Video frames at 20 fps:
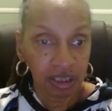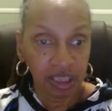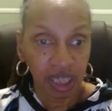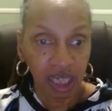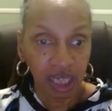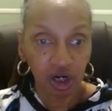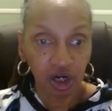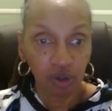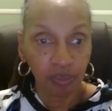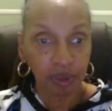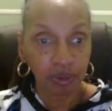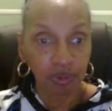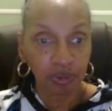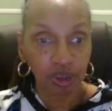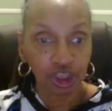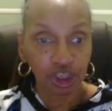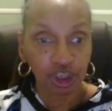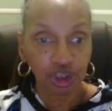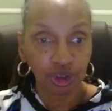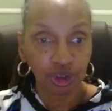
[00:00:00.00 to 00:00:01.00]
Naomi
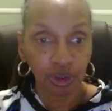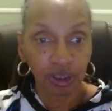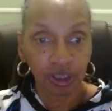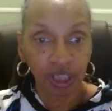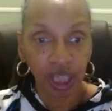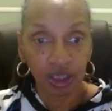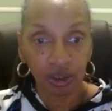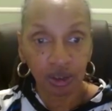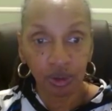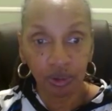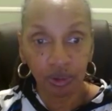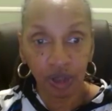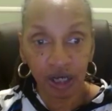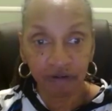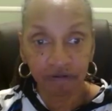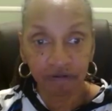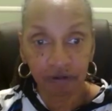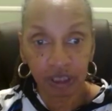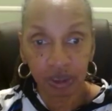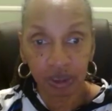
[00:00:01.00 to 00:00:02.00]
was sure that
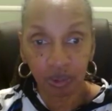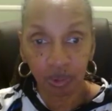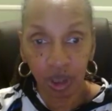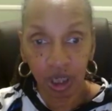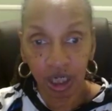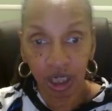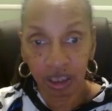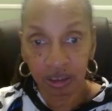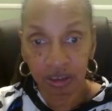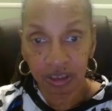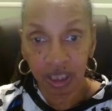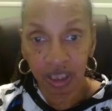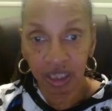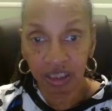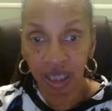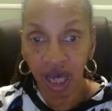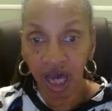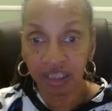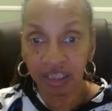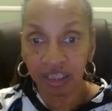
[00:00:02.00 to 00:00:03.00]
whoever it was
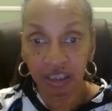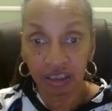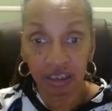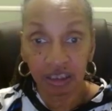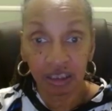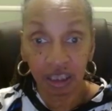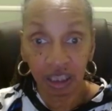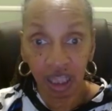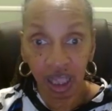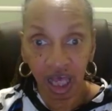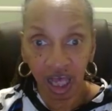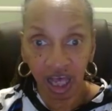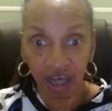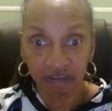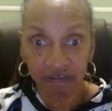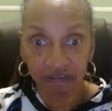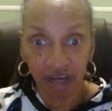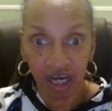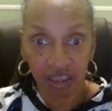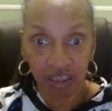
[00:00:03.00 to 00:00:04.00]
had gotten a good
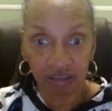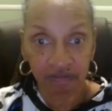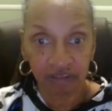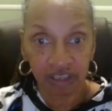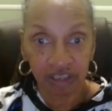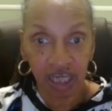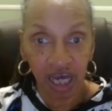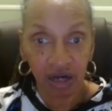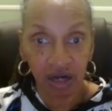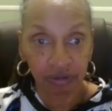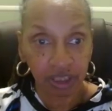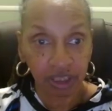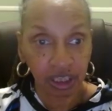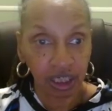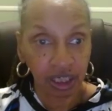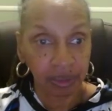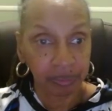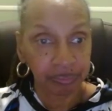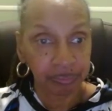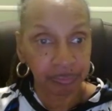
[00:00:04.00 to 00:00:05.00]
laugh out of the
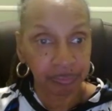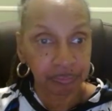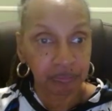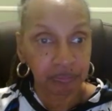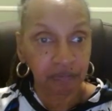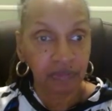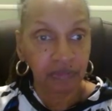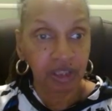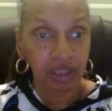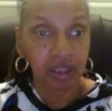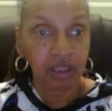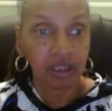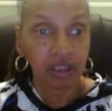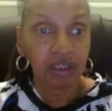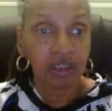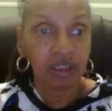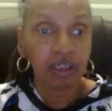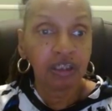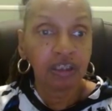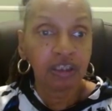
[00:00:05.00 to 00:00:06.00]
outcome.
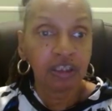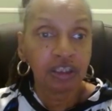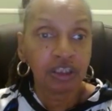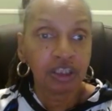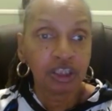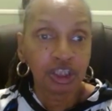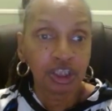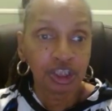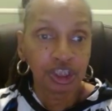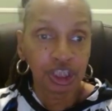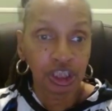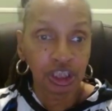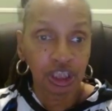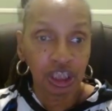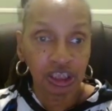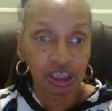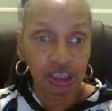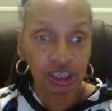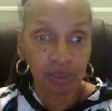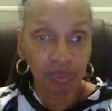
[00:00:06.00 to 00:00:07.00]
She
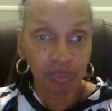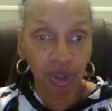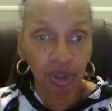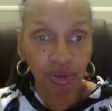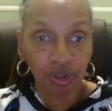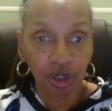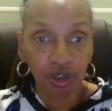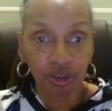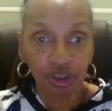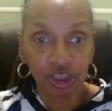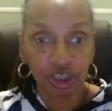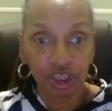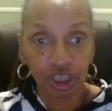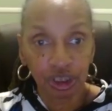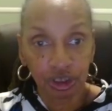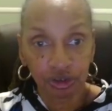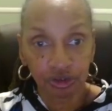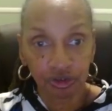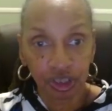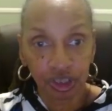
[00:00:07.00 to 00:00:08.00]
looked at both her
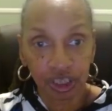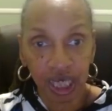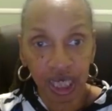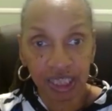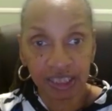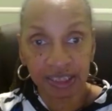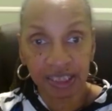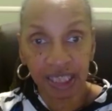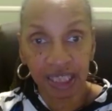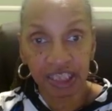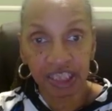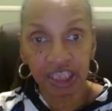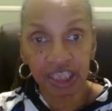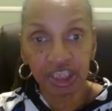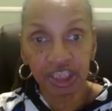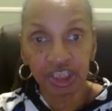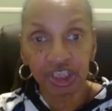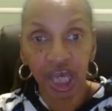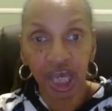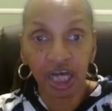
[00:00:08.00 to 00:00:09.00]
children as they
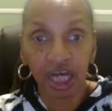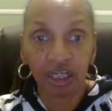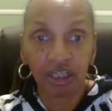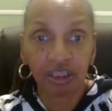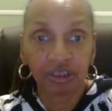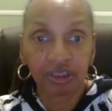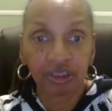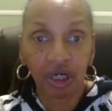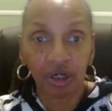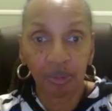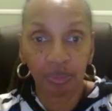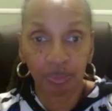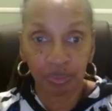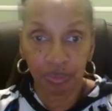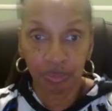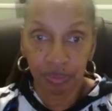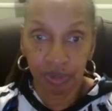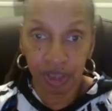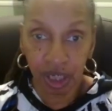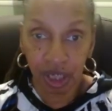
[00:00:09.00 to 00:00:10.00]
each held
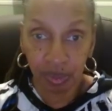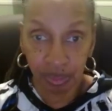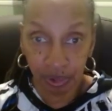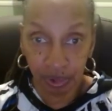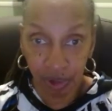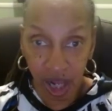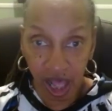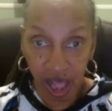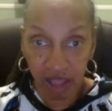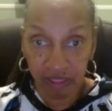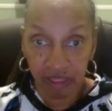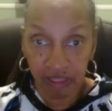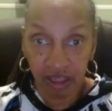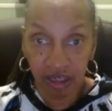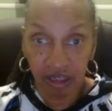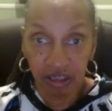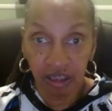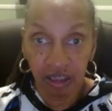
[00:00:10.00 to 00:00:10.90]
their breath,